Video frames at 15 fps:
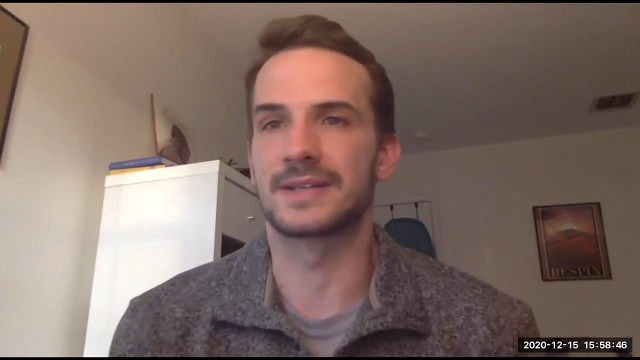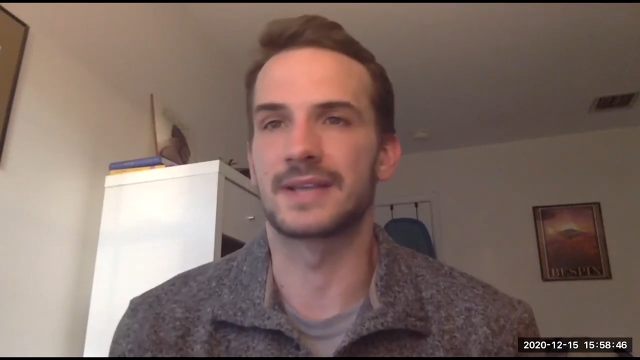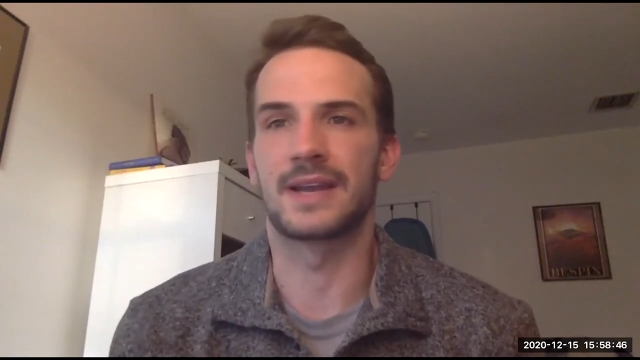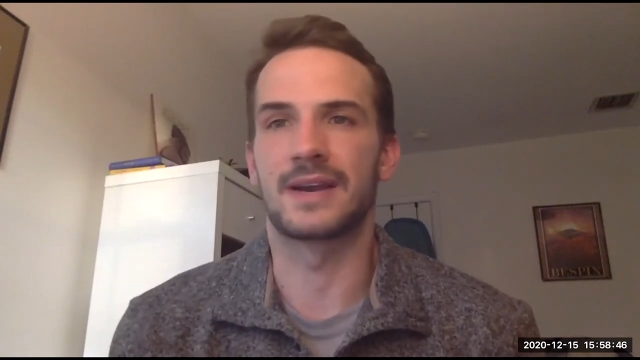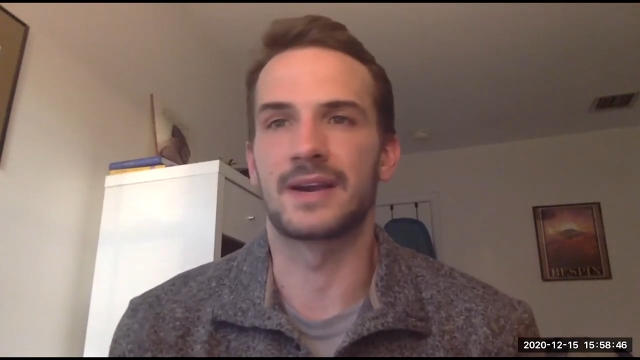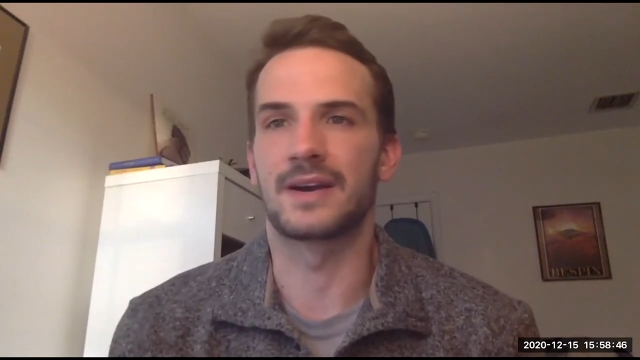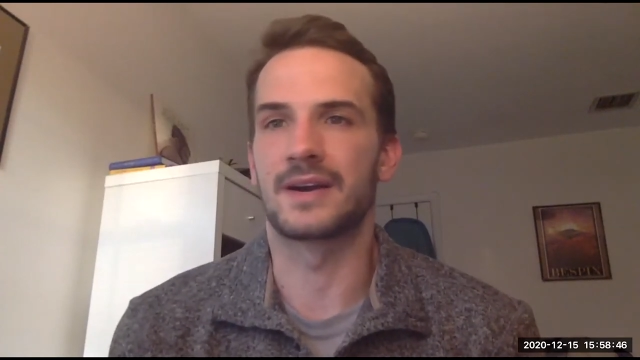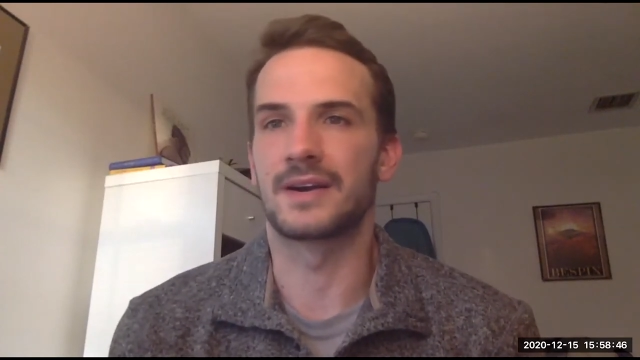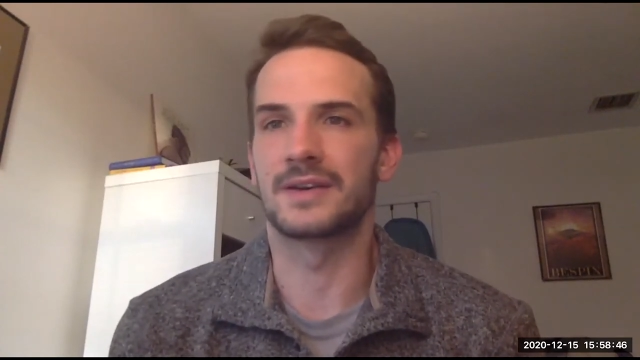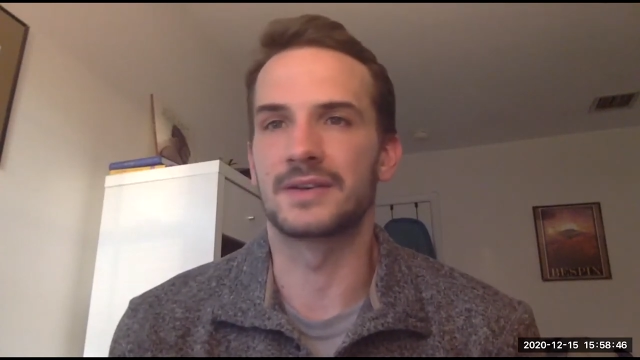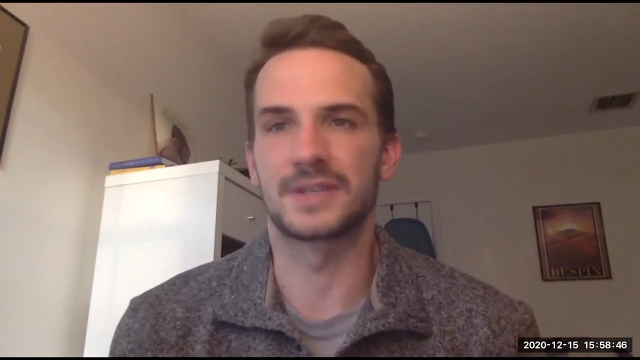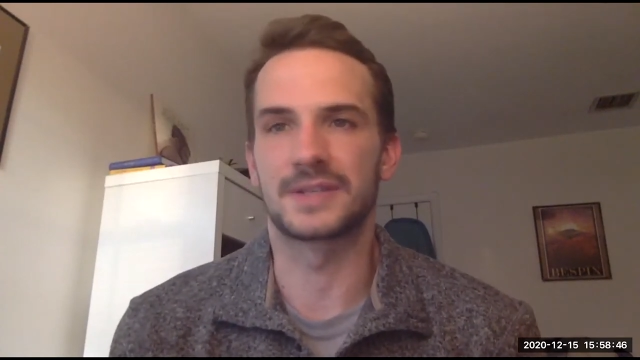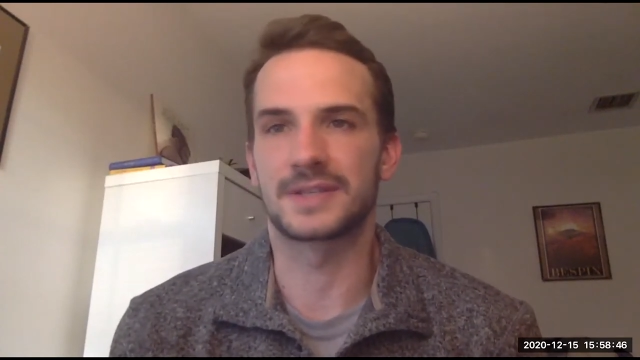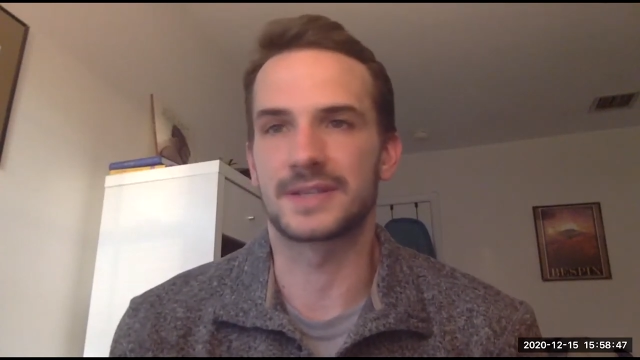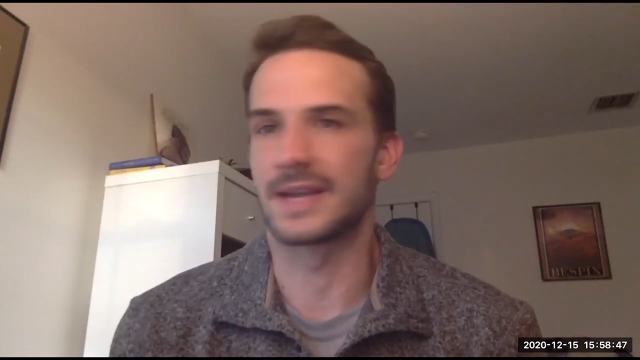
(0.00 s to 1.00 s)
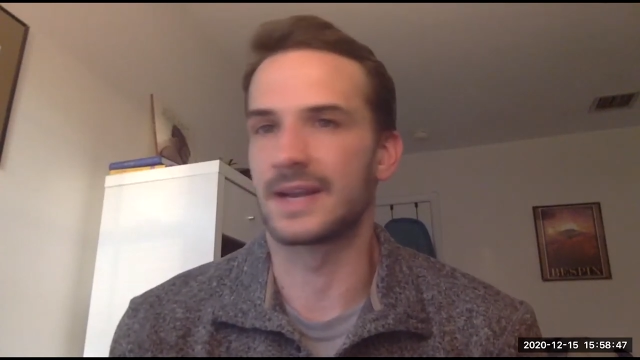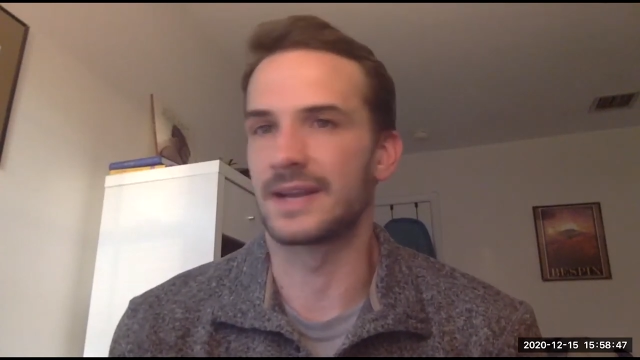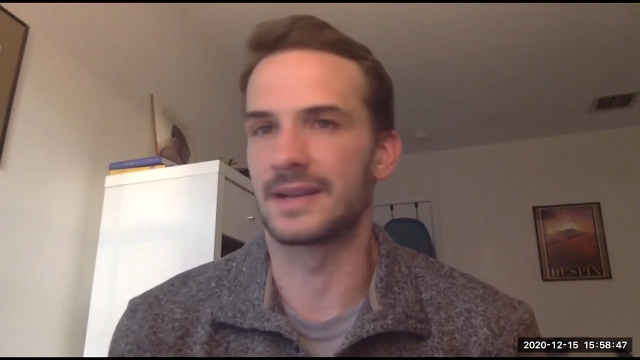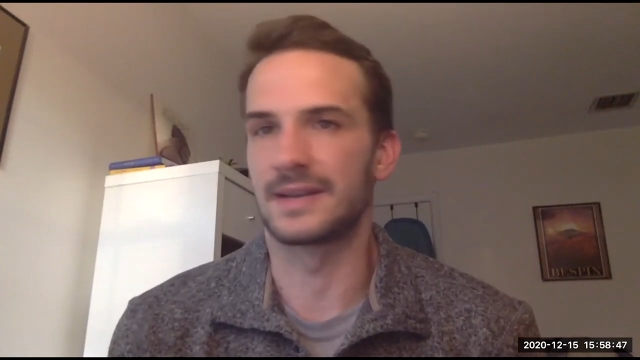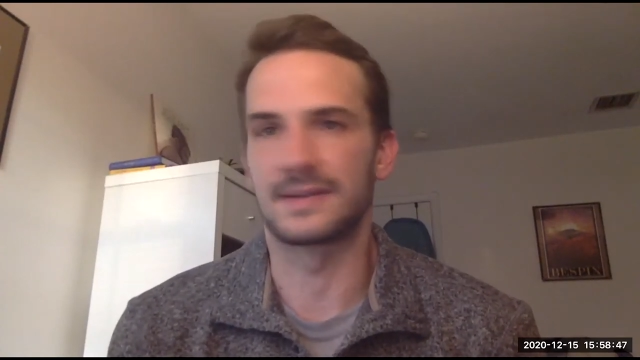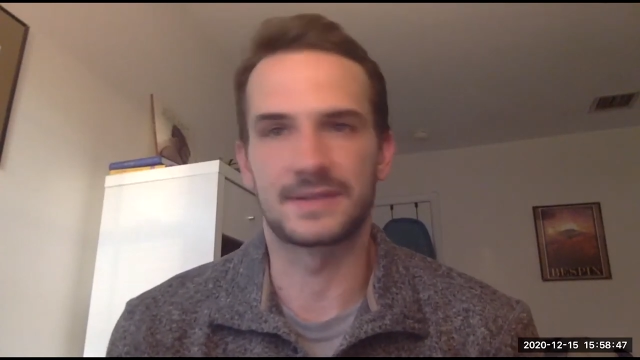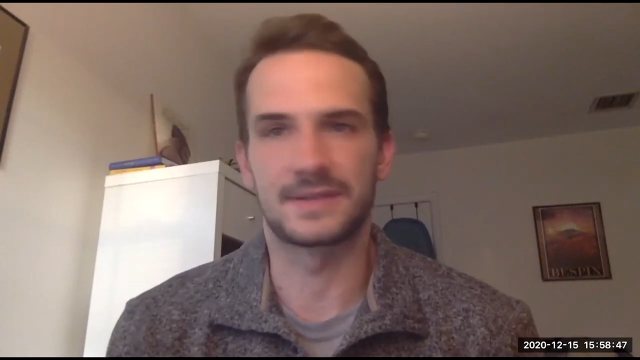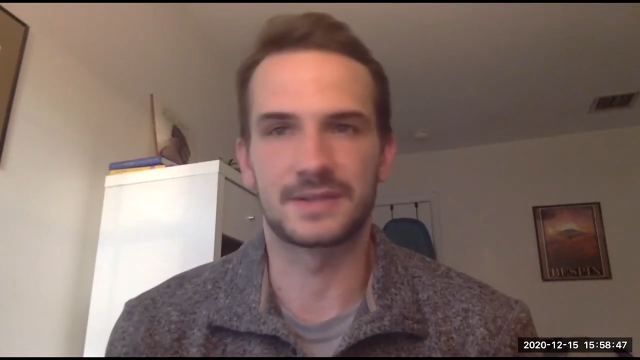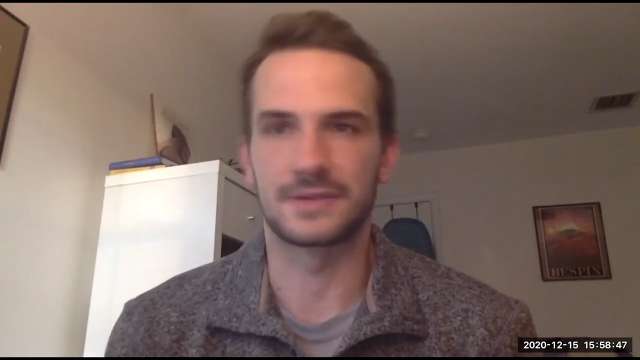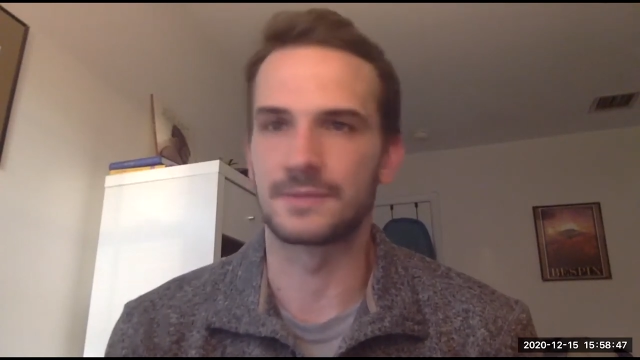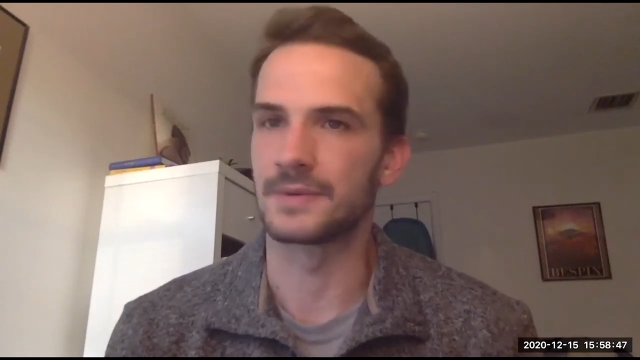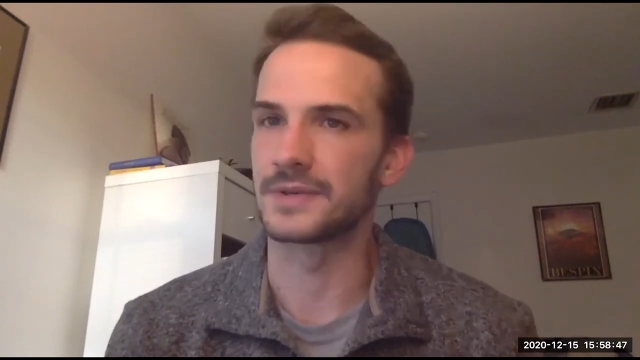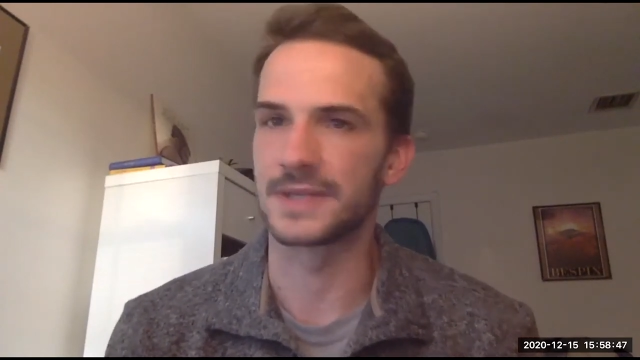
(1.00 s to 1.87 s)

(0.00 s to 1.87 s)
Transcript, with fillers: they are just getting super